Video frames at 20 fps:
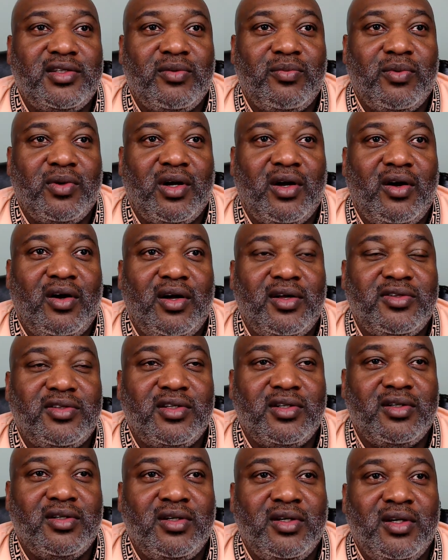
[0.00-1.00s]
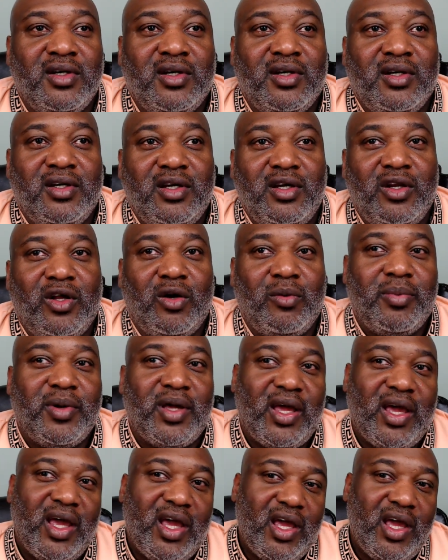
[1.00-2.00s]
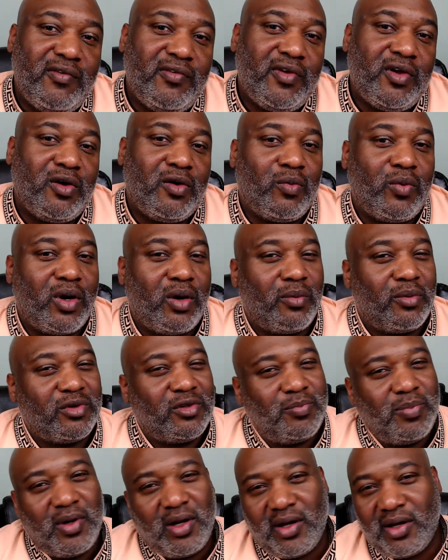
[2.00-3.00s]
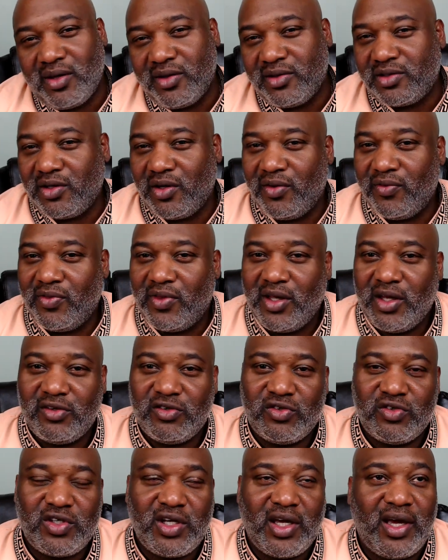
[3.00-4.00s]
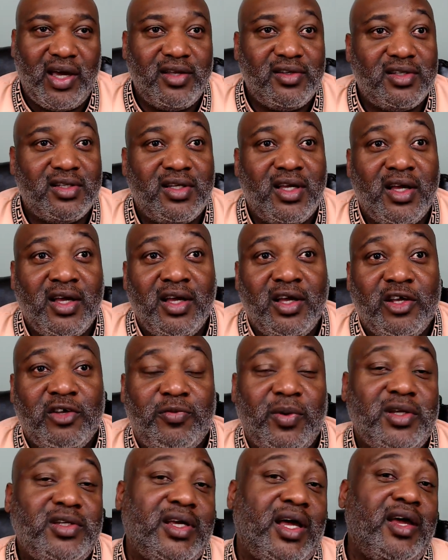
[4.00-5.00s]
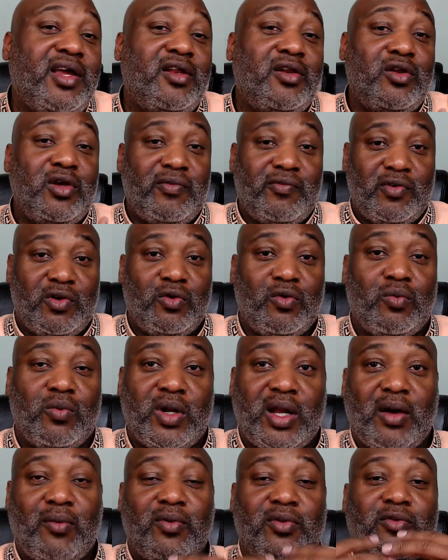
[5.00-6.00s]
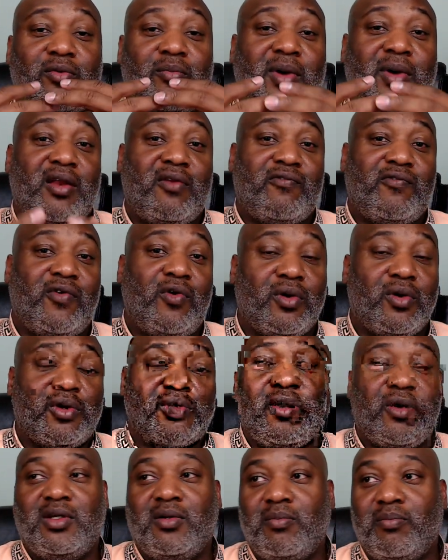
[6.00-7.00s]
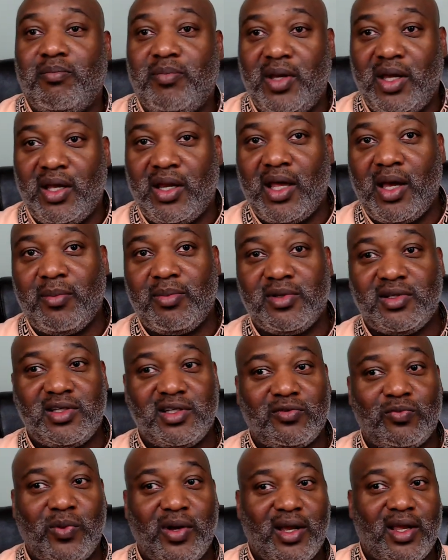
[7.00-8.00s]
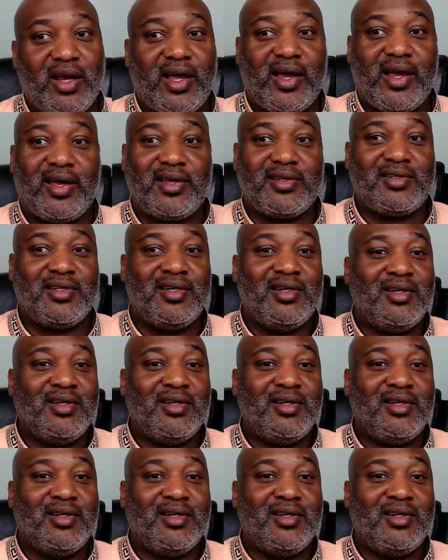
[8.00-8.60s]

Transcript: in regards to, you know, behavior, the way they respond to certain things, changes, especially I didn't even knew when I went through my divorce, being able to just recognize,